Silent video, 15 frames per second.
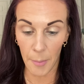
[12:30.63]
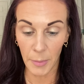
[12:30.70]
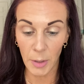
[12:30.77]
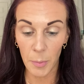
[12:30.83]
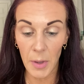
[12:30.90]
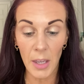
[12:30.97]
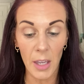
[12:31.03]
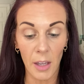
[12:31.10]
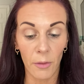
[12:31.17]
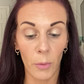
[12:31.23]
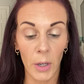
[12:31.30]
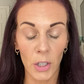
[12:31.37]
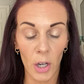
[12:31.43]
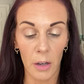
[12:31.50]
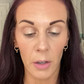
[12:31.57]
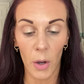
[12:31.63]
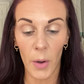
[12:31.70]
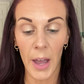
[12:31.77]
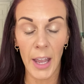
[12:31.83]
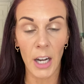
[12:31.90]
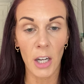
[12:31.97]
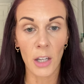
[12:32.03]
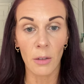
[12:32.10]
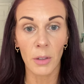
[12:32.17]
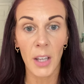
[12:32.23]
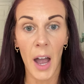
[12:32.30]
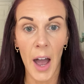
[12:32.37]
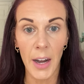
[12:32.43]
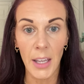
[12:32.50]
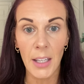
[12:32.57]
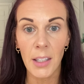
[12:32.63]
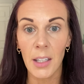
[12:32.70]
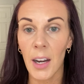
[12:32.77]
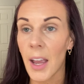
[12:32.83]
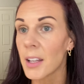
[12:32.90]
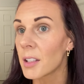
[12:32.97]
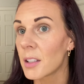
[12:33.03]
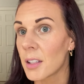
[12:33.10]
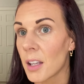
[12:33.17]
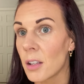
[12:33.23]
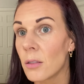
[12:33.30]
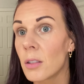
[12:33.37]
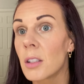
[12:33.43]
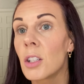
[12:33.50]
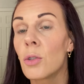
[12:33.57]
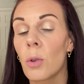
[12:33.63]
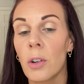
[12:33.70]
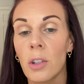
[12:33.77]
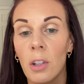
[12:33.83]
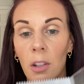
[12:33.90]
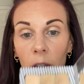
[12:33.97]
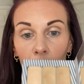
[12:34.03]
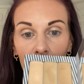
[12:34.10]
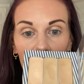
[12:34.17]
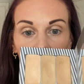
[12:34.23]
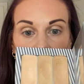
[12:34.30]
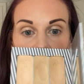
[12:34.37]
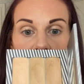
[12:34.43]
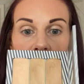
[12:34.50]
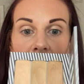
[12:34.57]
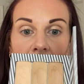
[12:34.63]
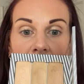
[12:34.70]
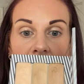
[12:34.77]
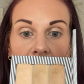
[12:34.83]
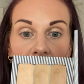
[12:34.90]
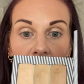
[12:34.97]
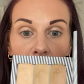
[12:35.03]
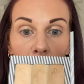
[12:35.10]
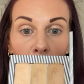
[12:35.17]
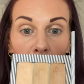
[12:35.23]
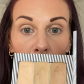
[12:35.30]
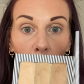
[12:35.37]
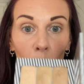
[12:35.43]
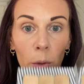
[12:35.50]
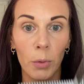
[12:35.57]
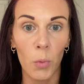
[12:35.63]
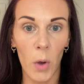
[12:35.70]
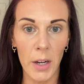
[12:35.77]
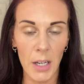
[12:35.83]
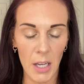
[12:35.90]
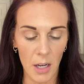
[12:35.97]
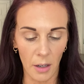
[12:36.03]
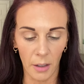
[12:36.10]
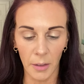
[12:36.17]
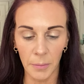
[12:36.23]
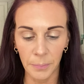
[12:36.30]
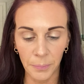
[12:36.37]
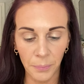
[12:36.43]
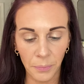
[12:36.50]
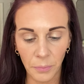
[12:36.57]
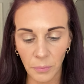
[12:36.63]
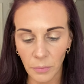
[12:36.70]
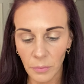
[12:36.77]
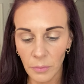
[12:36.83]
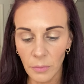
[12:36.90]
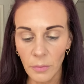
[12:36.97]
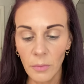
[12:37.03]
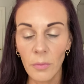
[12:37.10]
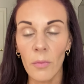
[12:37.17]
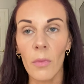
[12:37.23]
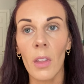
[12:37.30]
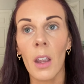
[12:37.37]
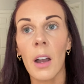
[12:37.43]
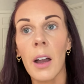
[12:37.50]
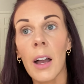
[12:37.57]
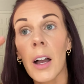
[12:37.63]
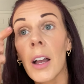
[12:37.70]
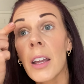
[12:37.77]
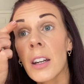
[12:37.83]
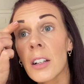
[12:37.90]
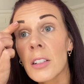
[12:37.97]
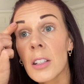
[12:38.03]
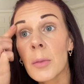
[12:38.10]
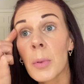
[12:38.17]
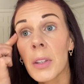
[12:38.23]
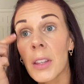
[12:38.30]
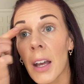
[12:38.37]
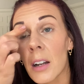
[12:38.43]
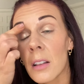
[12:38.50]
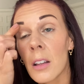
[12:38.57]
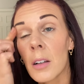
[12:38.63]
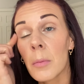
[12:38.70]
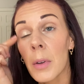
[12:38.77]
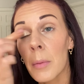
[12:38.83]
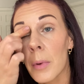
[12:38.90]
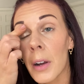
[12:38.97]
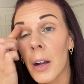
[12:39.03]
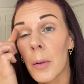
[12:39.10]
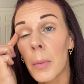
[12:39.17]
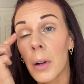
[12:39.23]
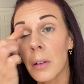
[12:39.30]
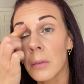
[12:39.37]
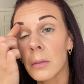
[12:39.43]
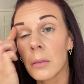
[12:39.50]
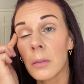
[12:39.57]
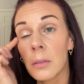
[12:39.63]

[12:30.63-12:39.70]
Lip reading: Speaking of which, I'll go ahead and use Honey today since I used the Georgia Illuminator. Honey is this more golden one here. And I'll just put that along my brow bone.